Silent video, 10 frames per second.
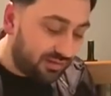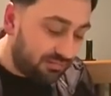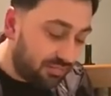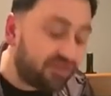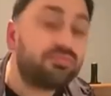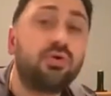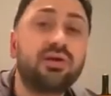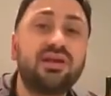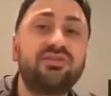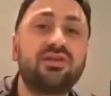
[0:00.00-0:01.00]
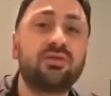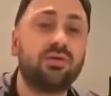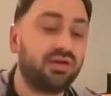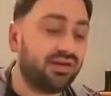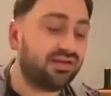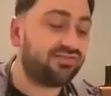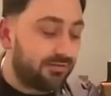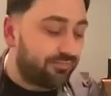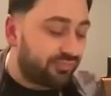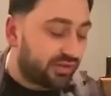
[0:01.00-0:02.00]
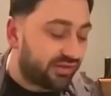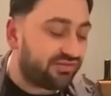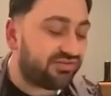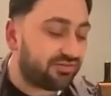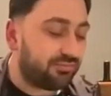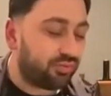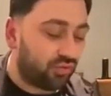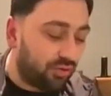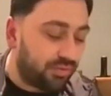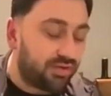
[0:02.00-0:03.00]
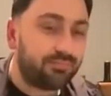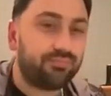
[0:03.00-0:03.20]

much more greasier doner than this. This is proper